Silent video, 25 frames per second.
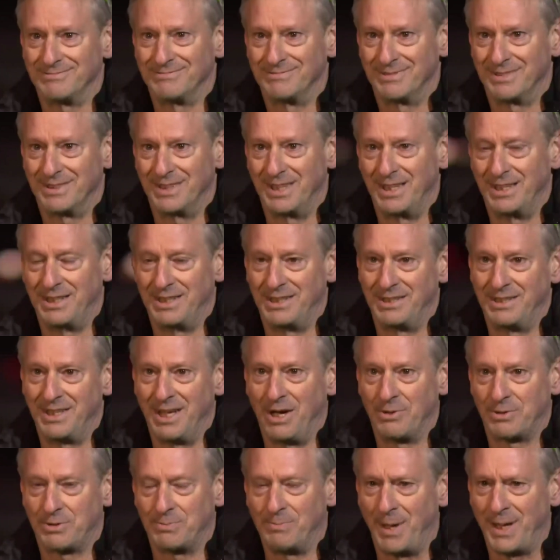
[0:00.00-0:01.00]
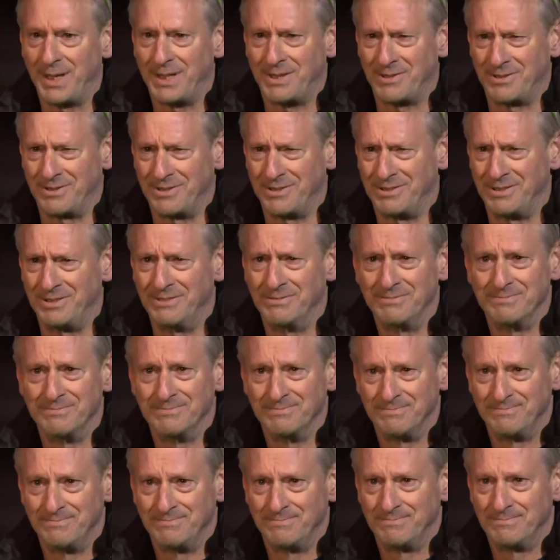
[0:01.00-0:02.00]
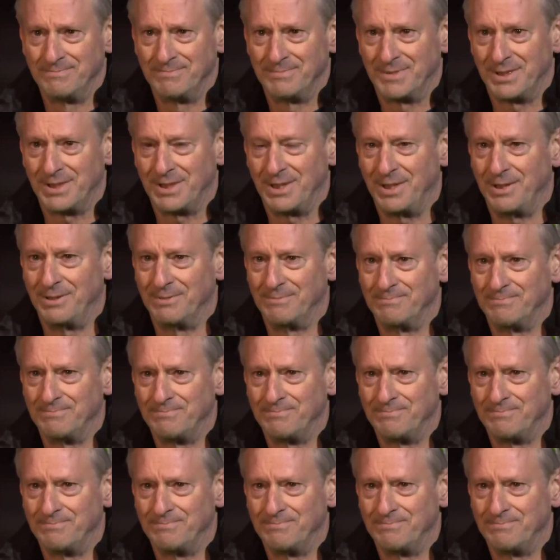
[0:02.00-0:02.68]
is an assembler, installer, and mechanic at